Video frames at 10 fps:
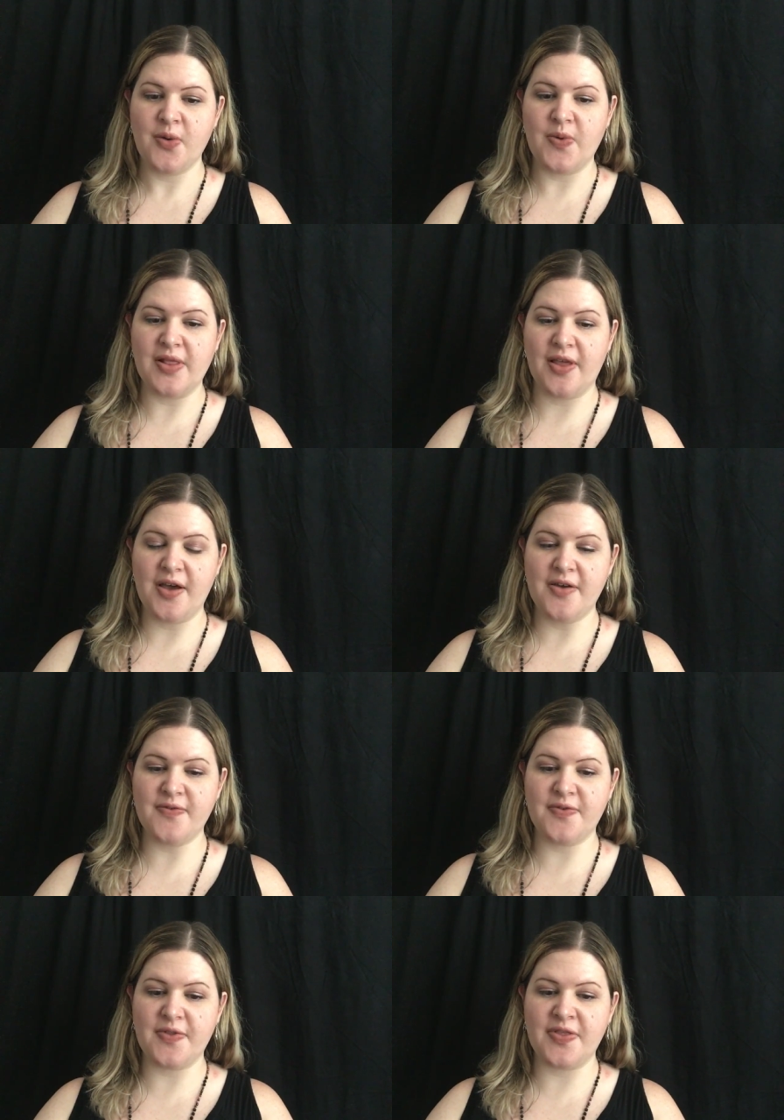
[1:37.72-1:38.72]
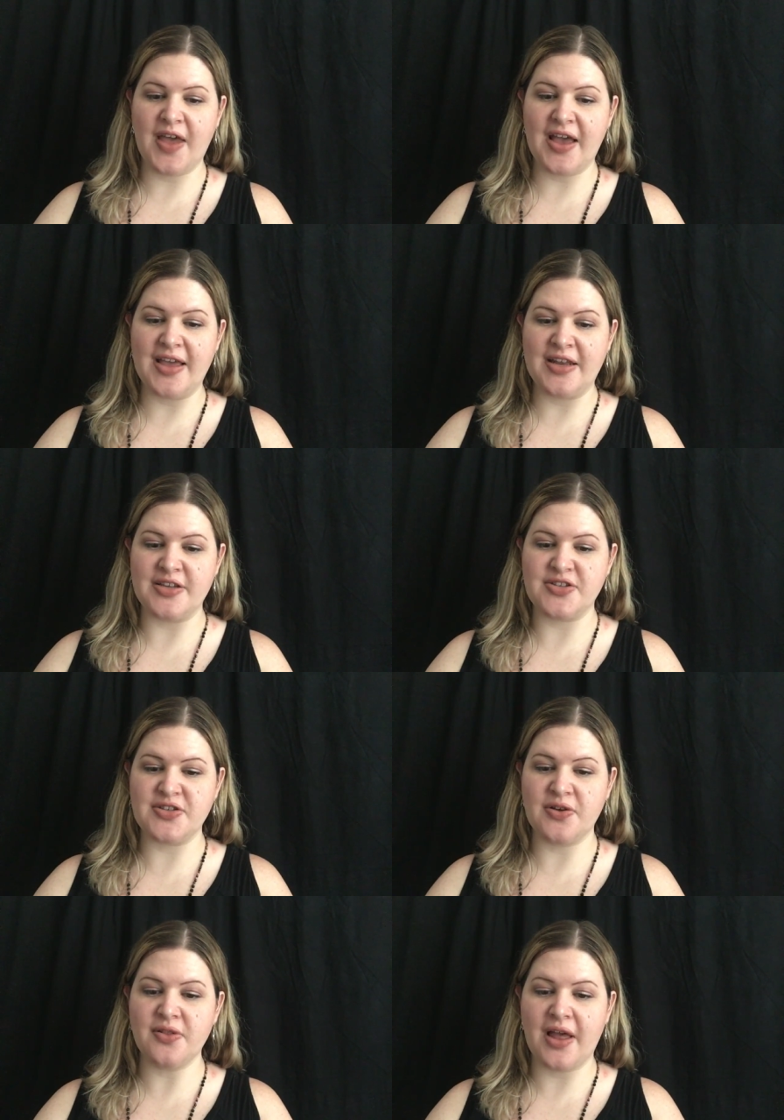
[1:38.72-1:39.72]
We love that it is
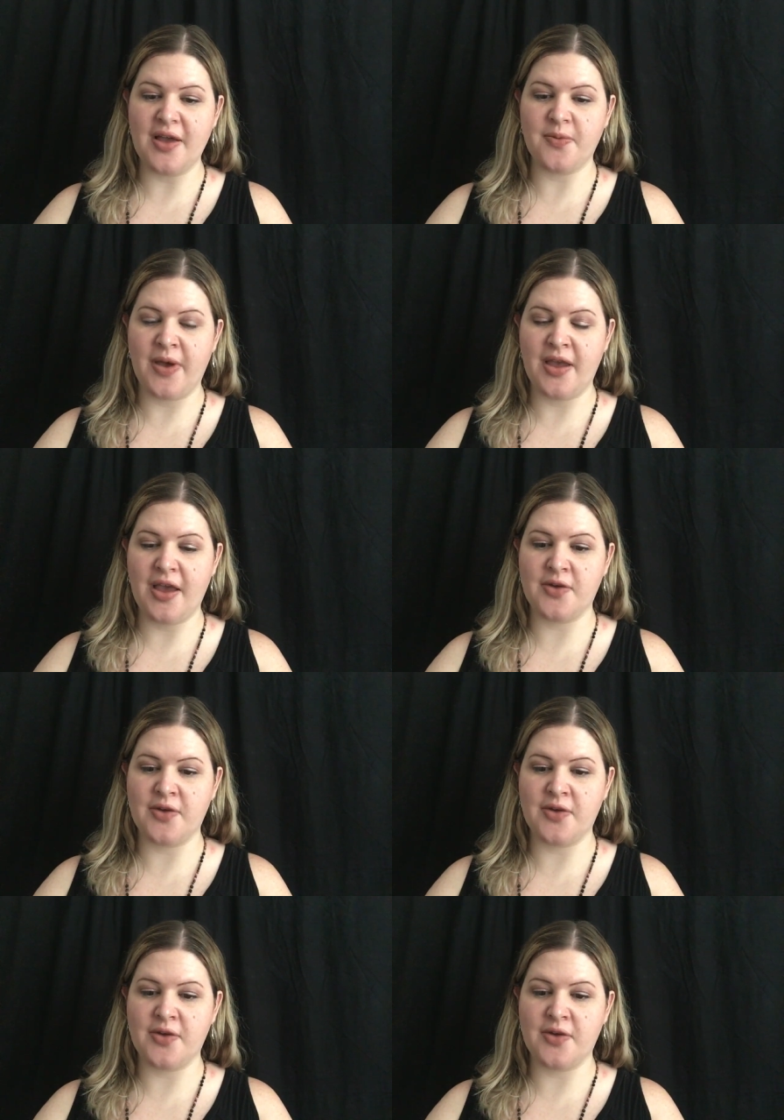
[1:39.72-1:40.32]
so lightweight